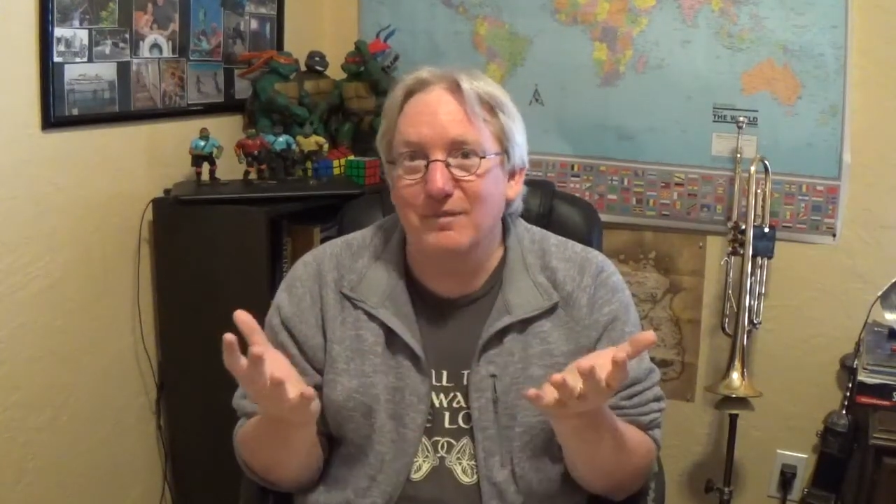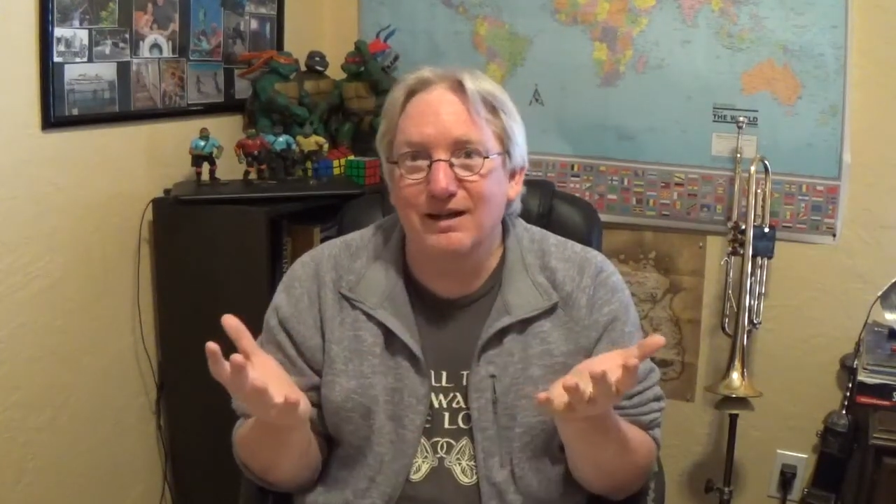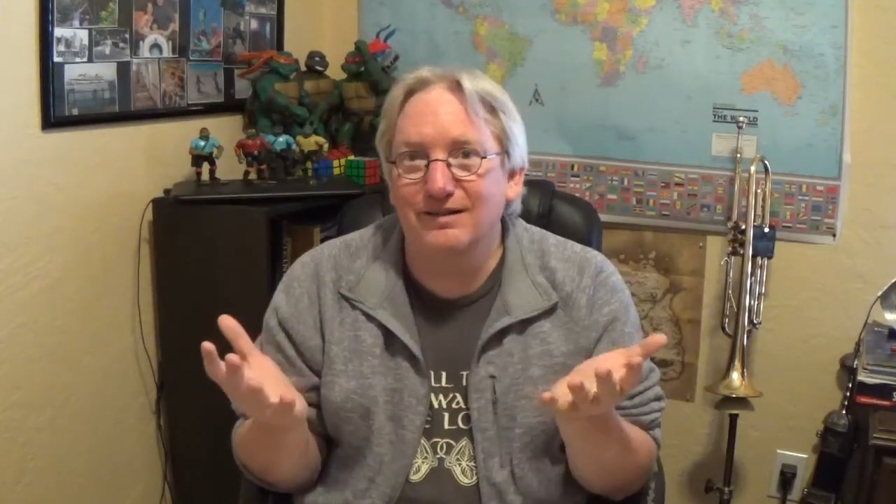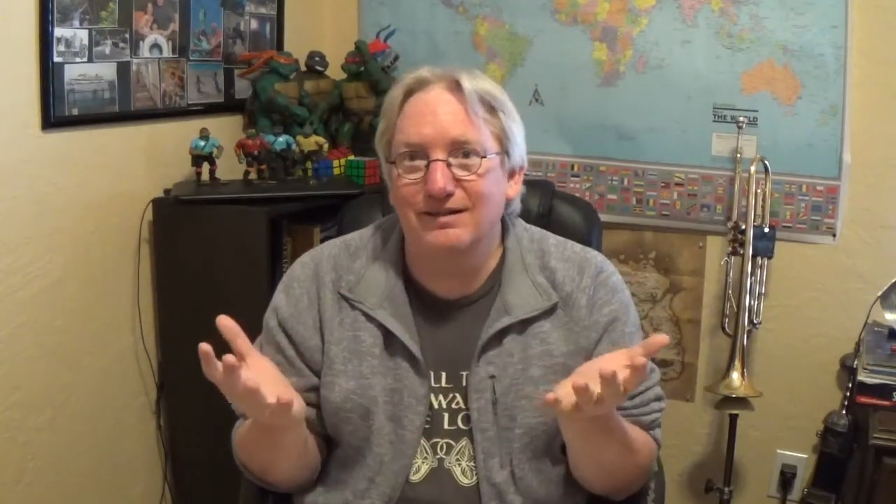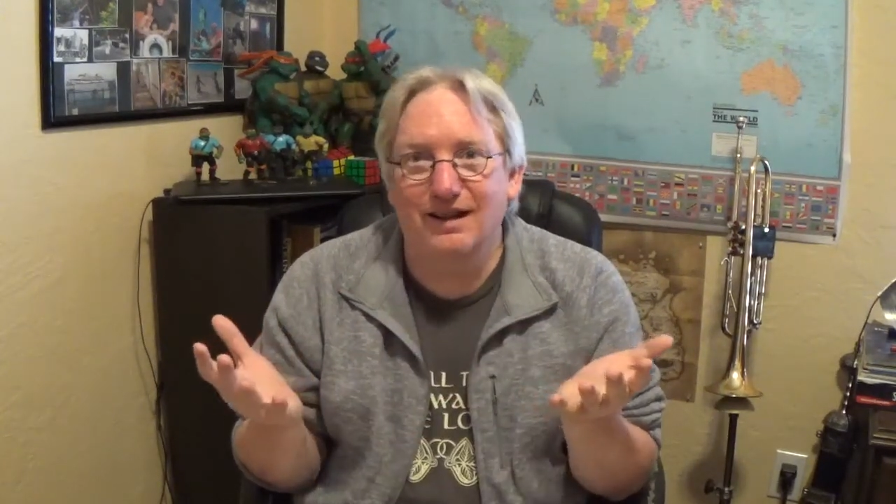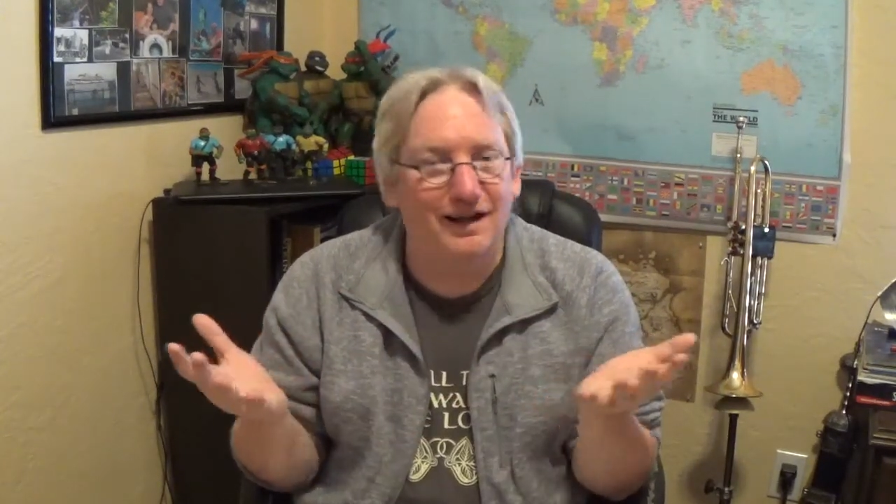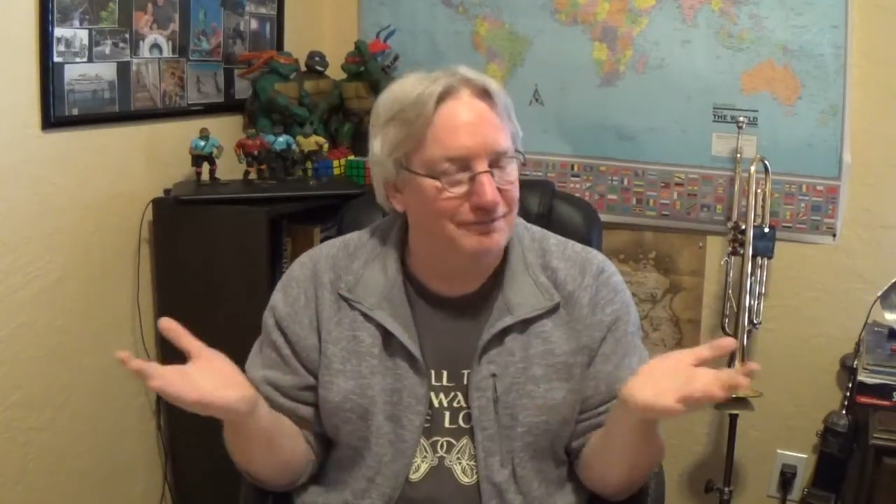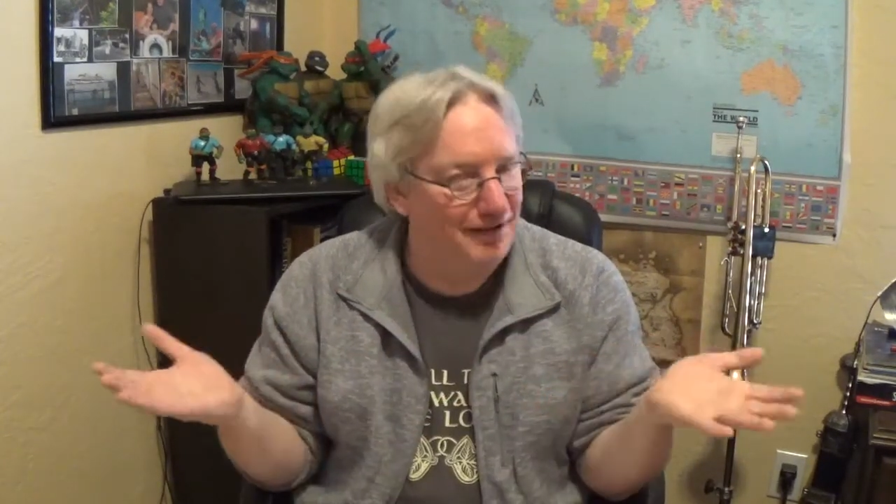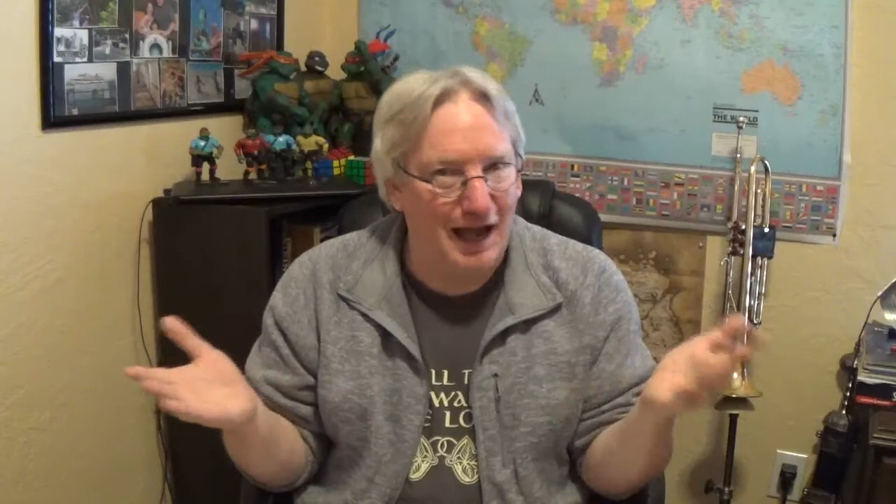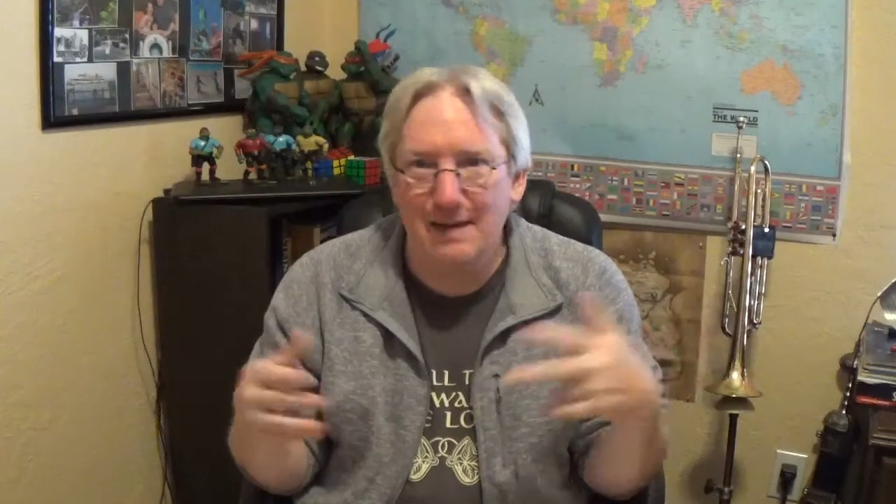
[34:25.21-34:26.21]
man,
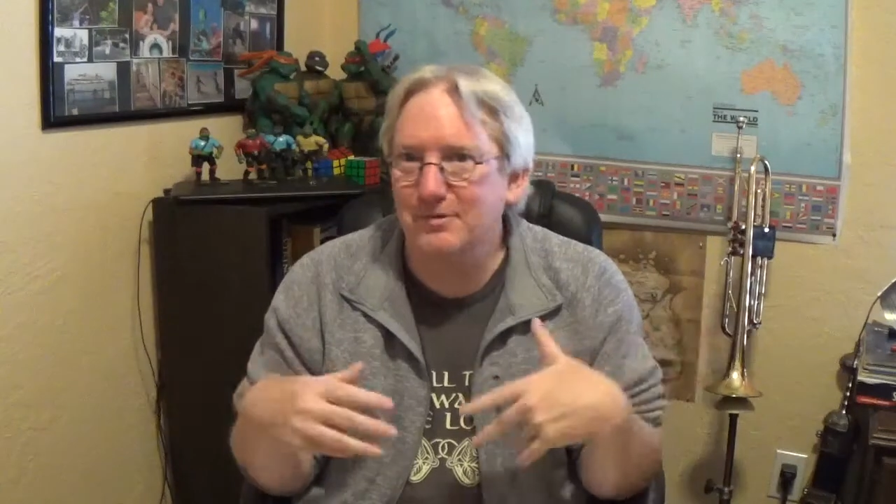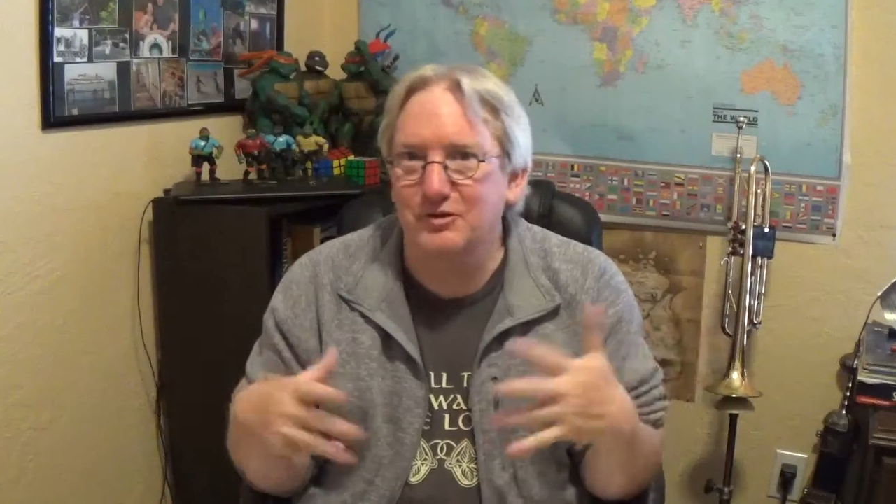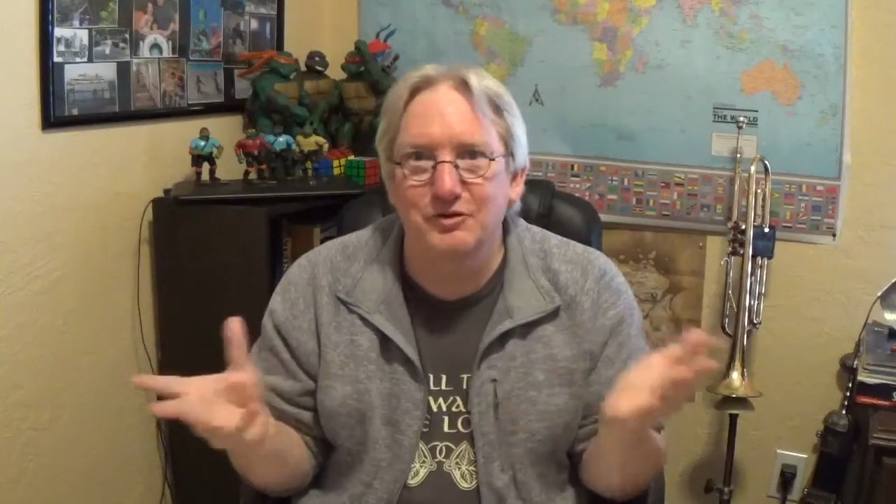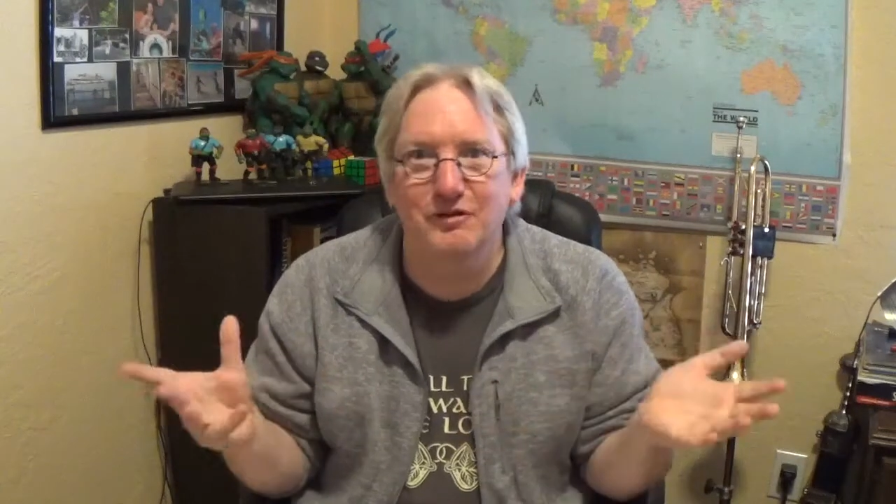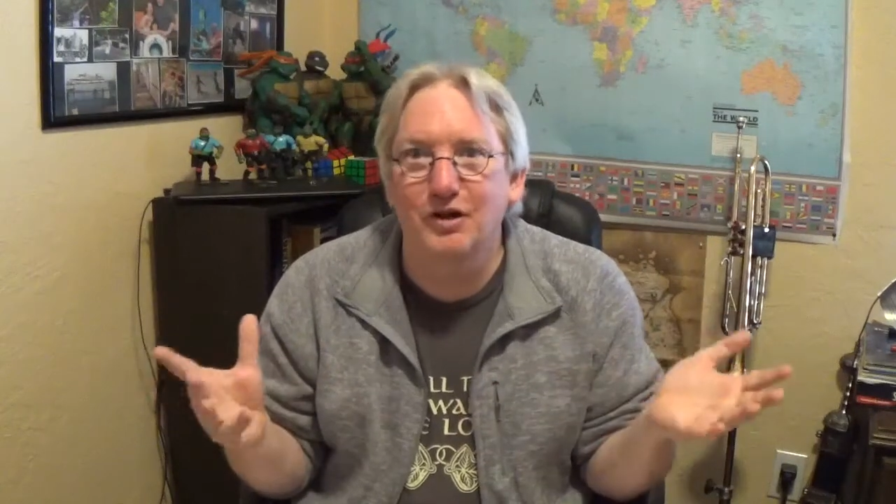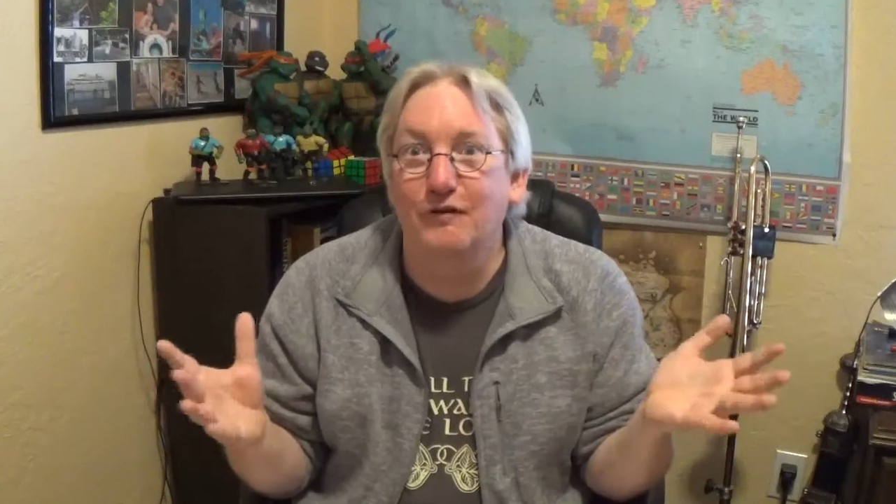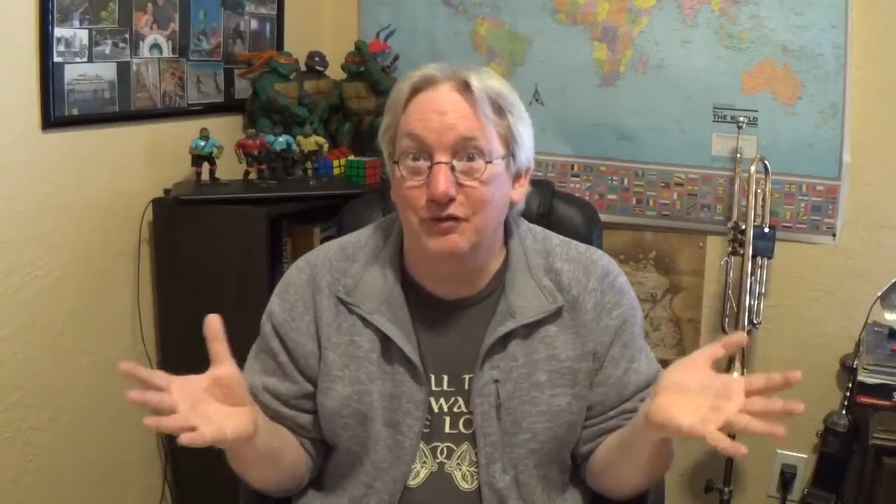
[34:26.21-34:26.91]
absolutely, you can go.